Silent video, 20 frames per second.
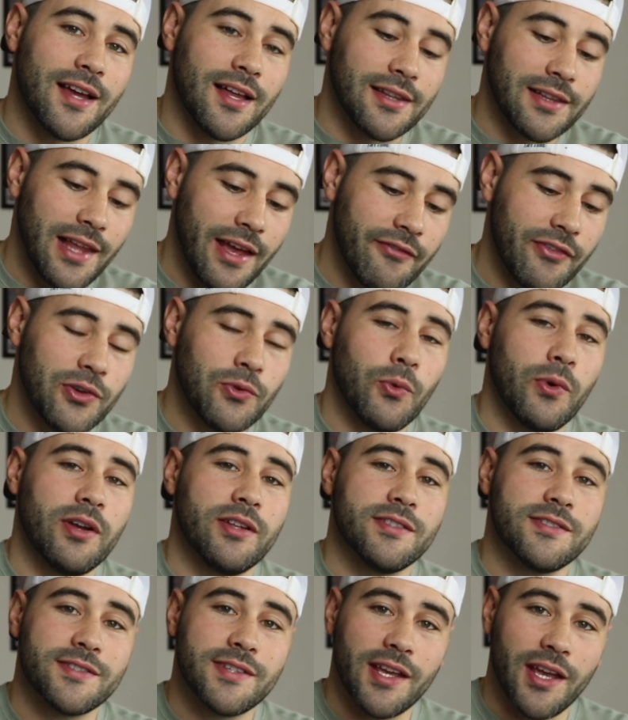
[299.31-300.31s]
11
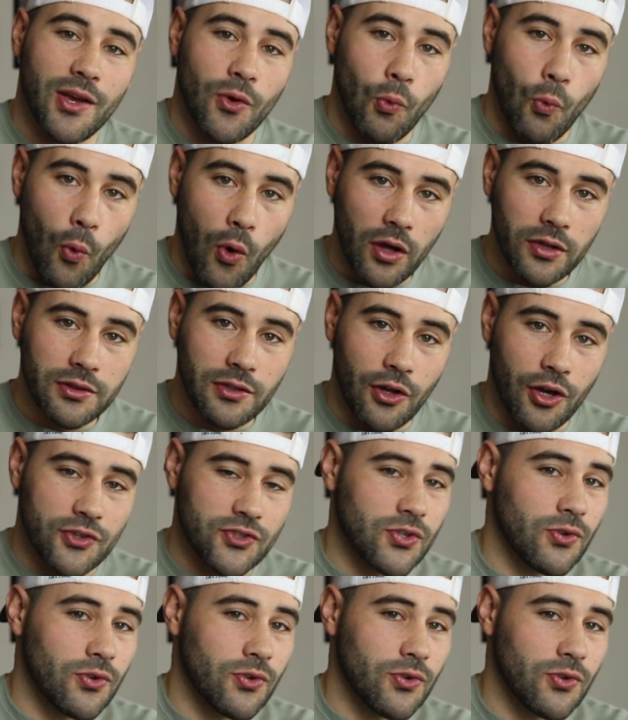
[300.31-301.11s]
wins and 1 loss.